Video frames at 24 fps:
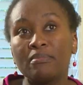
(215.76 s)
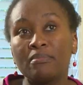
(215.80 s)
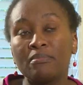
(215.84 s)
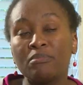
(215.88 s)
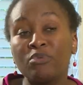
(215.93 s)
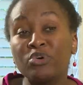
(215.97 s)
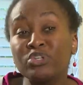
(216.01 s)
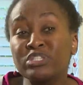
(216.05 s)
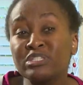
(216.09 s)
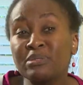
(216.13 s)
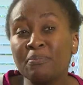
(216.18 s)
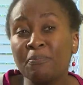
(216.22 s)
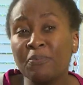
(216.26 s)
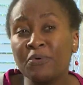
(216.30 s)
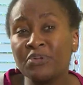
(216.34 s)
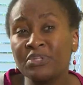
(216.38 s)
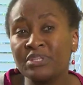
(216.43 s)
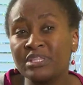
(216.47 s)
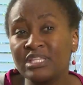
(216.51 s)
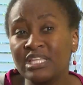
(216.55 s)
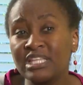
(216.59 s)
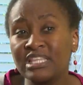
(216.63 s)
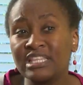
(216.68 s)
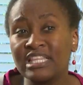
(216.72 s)
most
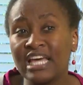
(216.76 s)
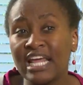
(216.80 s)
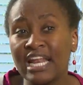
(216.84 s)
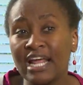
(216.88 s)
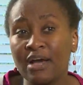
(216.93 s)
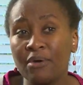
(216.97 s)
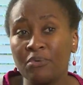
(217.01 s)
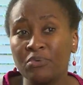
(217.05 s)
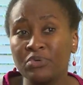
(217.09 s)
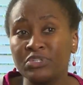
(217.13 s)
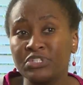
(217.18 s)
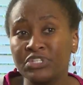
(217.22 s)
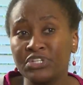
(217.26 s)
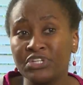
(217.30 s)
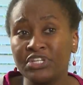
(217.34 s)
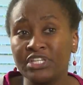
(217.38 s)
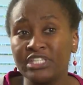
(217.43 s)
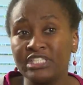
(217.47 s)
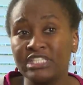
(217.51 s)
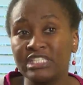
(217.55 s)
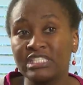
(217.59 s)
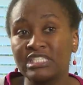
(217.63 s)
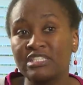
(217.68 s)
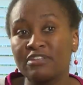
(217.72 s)
important thing that I would
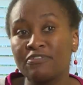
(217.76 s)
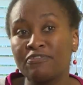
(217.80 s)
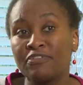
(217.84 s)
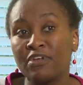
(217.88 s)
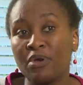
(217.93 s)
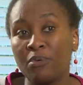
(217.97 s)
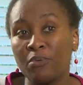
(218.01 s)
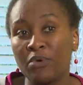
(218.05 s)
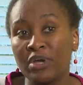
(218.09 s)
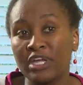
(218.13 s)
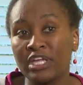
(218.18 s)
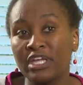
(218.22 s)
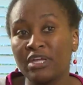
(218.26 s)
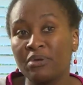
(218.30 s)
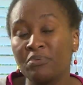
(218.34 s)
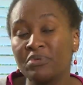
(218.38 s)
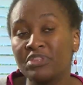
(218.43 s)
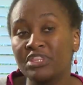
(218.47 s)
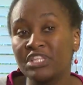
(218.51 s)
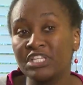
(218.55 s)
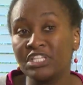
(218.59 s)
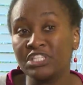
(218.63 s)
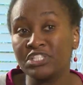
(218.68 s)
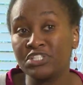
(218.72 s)
urge is if you're working
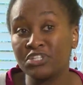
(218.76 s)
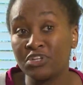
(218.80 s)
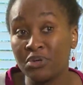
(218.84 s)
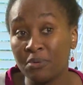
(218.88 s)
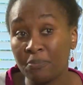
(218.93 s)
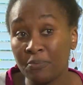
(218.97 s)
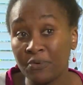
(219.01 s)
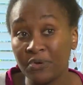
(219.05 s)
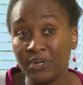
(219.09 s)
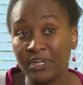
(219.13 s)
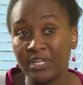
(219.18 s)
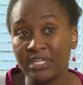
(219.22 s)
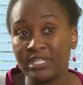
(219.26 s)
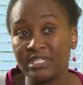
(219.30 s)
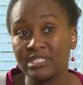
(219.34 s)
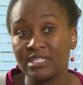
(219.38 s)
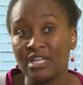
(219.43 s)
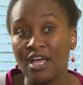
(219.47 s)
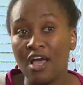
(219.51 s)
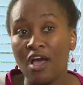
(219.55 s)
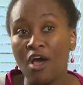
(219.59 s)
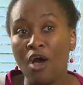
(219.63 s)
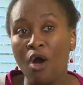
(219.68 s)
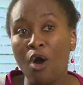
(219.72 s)
with interpreters,
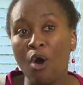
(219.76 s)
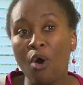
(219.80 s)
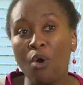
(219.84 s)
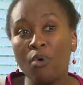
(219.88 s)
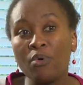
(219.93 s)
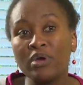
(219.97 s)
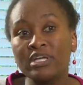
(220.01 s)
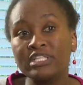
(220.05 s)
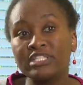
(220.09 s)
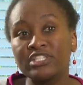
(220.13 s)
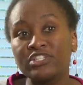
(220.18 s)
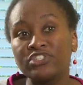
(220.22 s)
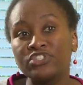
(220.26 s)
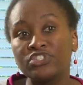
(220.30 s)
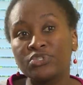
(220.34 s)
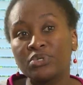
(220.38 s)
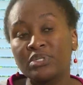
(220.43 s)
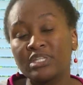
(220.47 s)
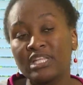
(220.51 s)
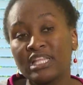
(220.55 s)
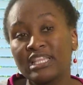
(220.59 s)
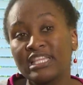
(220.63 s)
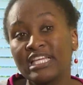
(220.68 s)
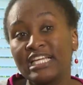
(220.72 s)
always ensure
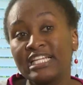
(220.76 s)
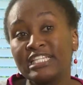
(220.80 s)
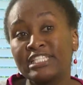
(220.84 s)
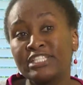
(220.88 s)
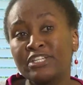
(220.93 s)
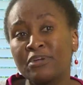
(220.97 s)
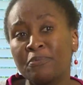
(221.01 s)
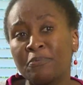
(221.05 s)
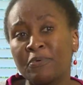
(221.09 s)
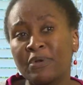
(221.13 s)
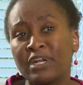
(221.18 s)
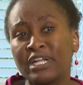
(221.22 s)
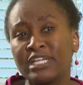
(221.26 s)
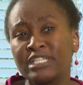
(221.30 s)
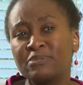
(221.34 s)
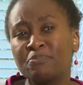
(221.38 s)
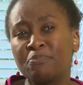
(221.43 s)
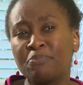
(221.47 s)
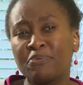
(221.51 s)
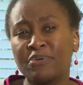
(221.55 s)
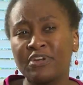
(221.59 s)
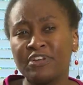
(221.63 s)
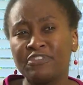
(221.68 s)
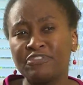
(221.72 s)
that the interpreter is
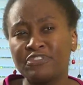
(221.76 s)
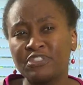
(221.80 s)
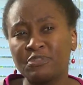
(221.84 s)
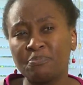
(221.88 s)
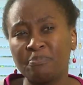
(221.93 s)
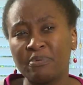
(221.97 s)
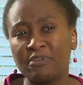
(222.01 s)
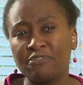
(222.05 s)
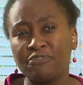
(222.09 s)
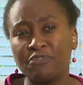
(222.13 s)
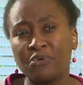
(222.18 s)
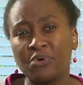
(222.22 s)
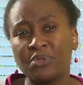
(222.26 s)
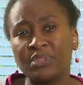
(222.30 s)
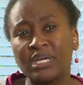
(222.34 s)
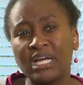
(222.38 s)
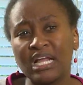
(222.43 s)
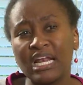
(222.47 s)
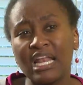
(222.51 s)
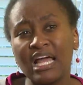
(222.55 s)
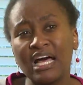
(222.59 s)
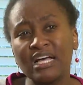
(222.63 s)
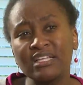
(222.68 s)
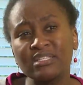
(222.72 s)
briefed before the
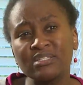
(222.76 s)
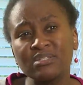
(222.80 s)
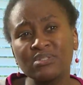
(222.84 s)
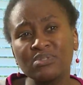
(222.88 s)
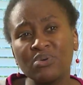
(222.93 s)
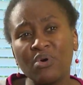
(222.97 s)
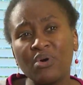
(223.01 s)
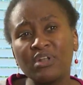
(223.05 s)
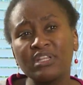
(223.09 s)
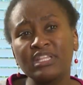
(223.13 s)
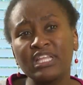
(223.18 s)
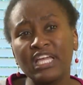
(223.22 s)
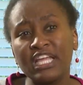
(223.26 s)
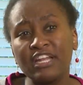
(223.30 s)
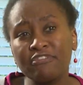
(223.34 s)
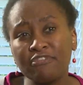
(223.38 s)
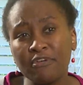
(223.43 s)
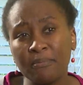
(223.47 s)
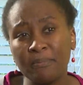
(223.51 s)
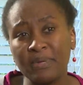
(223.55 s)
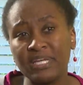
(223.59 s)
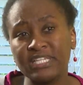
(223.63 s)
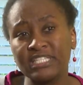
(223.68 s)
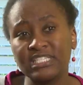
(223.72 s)
class on the
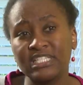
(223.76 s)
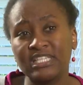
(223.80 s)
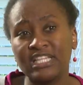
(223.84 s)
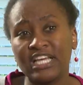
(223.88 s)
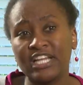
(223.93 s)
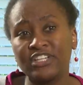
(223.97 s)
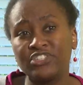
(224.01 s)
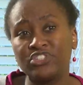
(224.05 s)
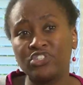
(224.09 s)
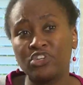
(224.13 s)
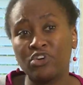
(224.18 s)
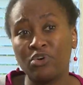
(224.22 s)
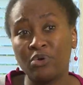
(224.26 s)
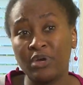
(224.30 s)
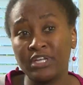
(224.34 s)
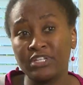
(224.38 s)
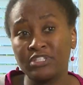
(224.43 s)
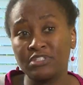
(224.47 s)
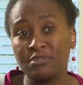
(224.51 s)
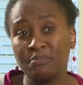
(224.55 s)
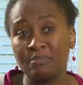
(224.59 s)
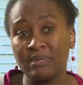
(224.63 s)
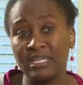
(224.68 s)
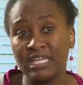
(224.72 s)
information that you're going
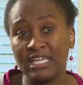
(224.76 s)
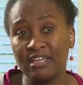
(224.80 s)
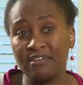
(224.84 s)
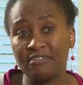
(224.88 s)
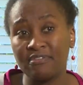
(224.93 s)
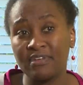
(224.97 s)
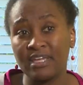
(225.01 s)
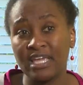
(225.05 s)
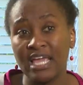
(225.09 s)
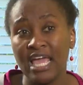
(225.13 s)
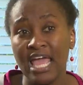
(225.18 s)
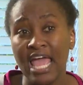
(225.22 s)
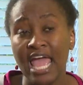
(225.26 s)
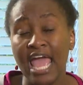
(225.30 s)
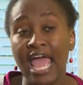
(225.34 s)
to be giving.